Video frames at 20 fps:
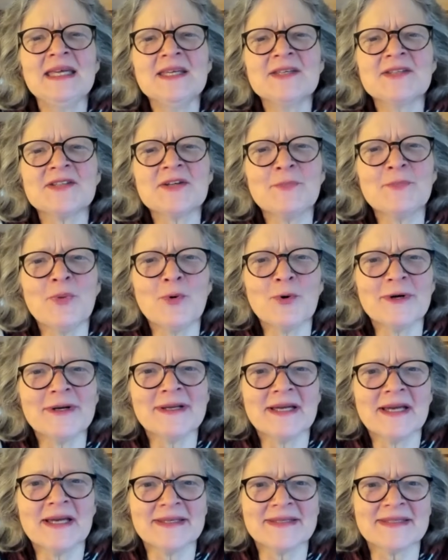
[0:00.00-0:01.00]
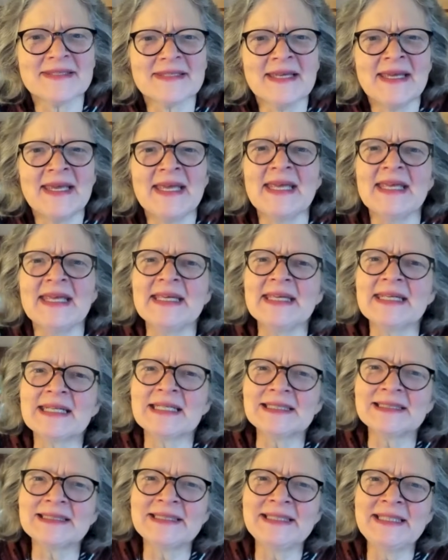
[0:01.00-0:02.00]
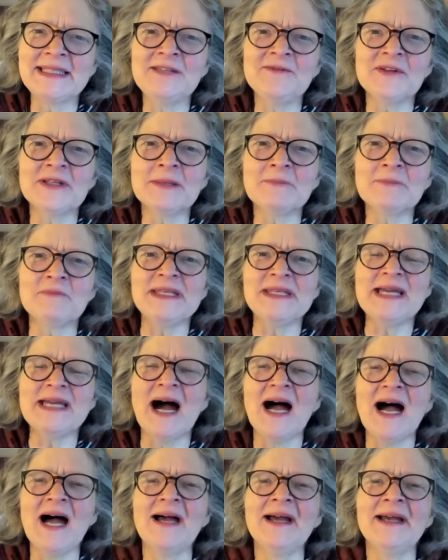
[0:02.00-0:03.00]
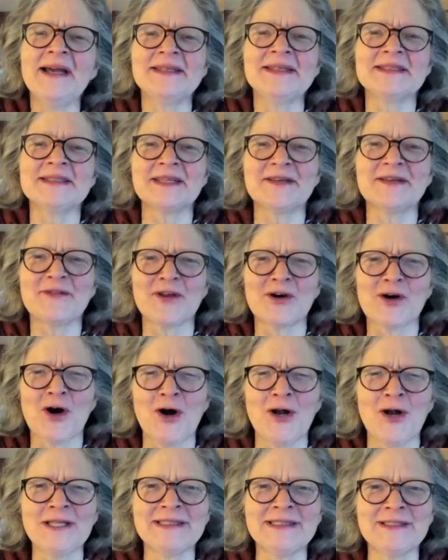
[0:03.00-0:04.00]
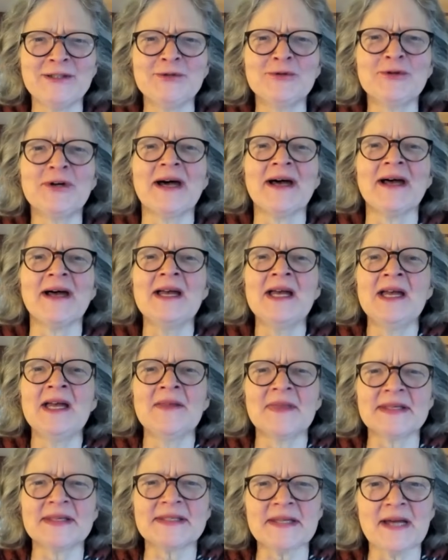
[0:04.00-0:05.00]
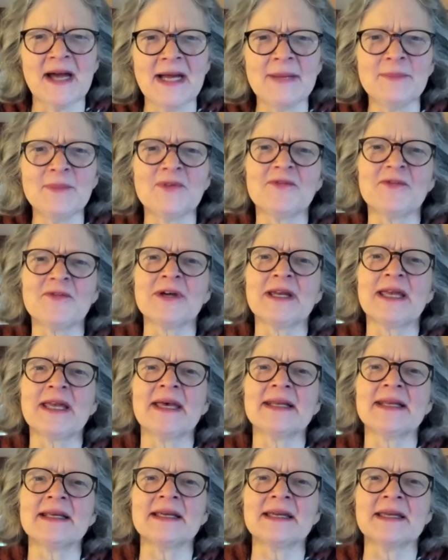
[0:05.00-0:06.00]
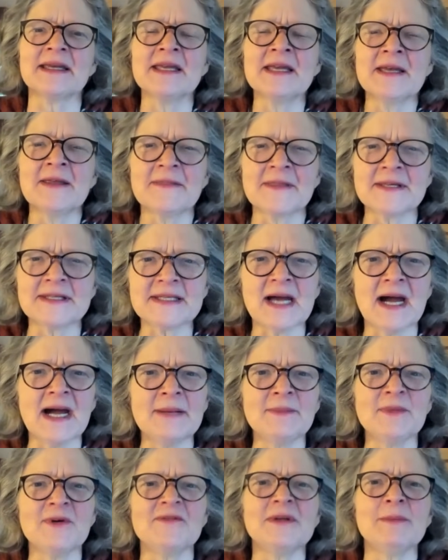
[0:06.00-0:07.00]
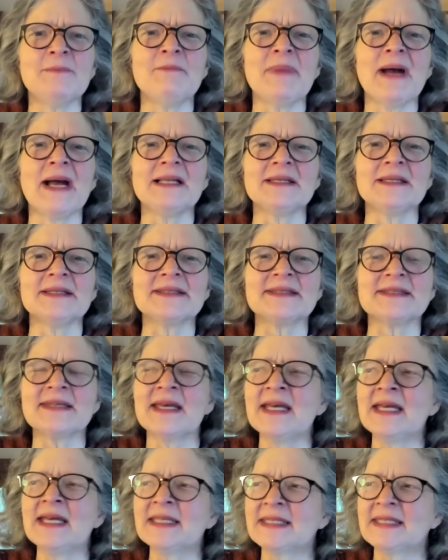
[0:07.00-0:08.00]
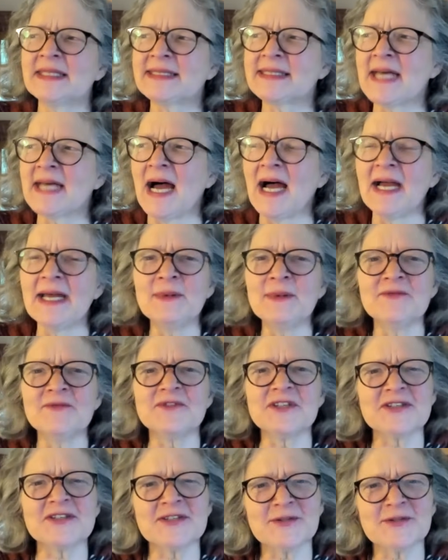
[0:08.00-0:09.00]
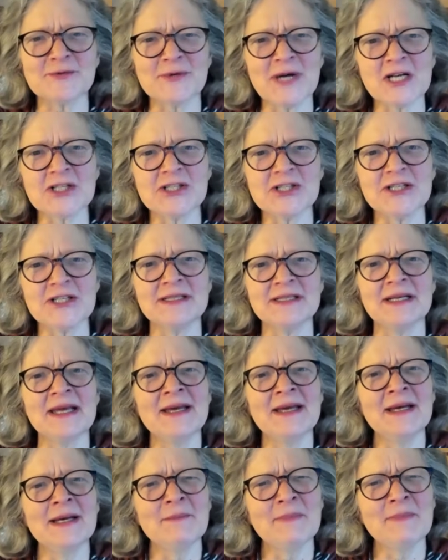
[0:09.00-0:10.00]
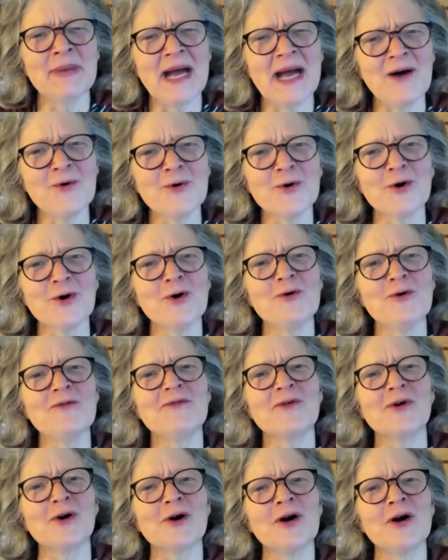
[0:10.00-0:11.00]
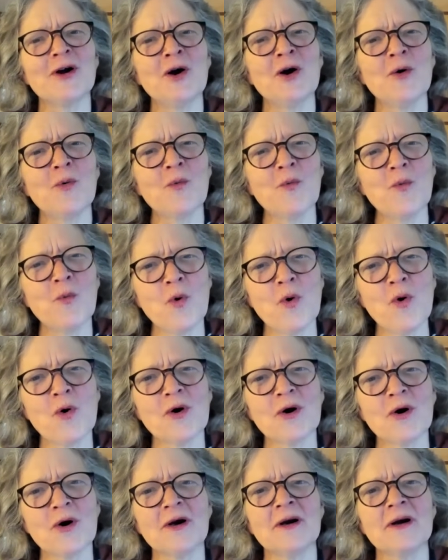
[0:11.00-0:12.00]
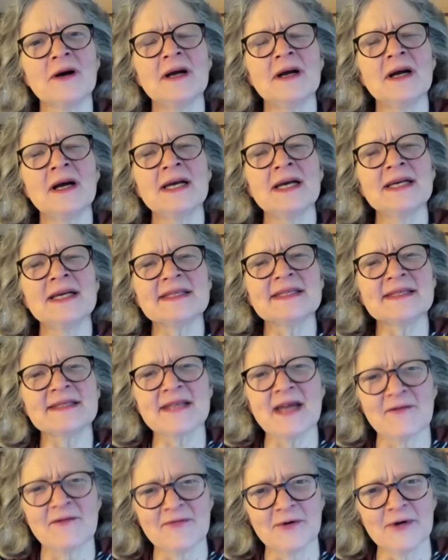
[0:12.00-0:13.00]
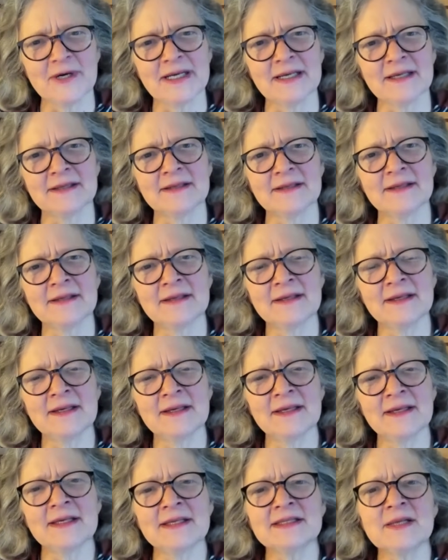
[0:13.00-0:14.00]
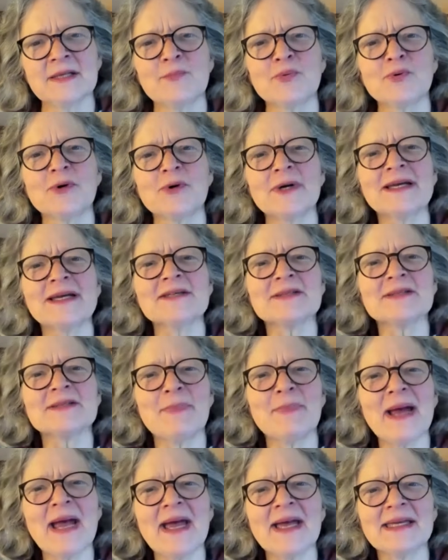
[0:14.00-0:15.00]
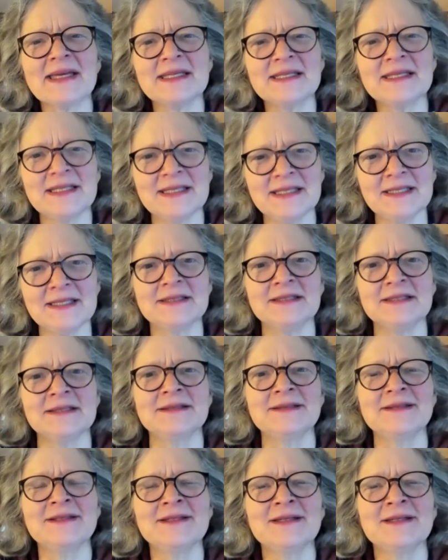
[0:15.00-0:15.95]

is supporting us in leaving behind the Kali Yuga, the time of forgetting, the time of imbalance, the time of destruction, power over, war, suffering, to bring us back in